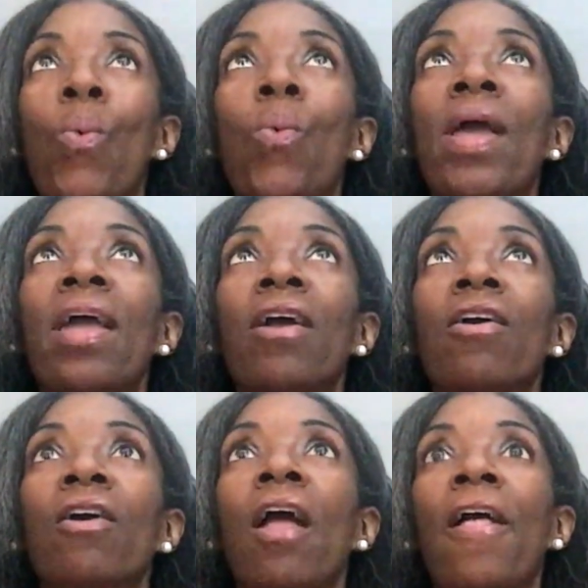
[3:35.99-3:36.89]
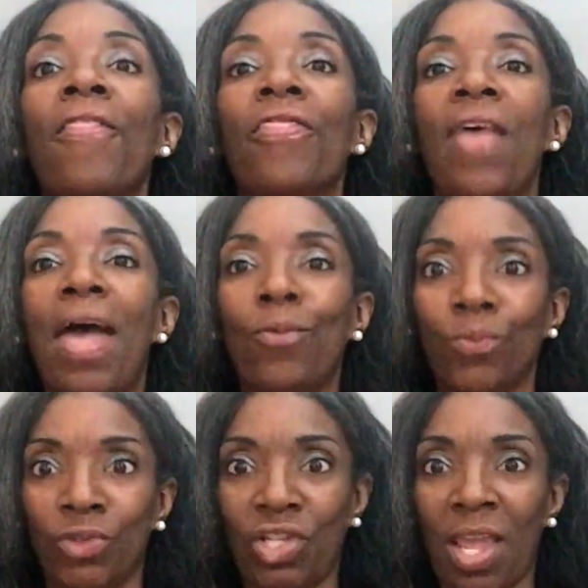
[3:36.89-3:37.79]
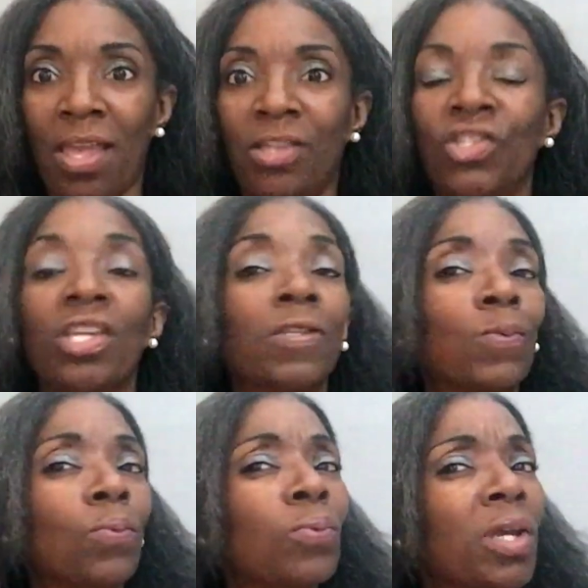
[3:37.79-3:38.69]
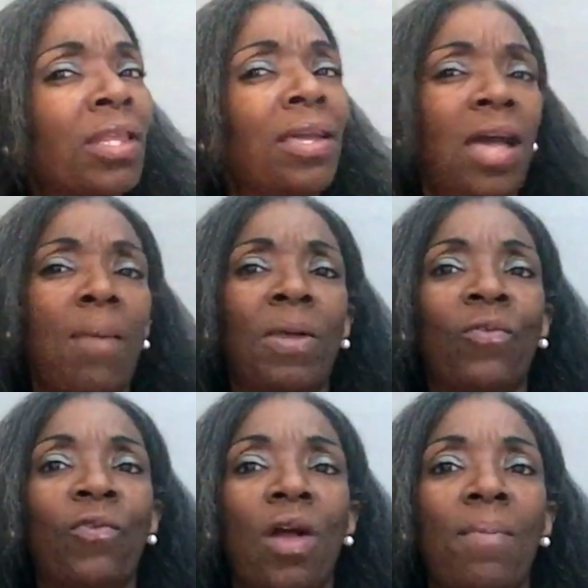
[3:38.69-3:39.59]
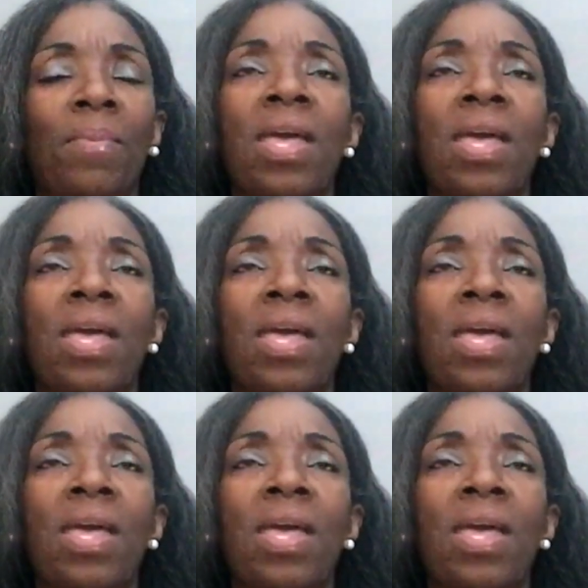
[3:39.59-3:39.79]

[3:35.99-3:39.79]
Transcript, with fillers: where that change is really coming from.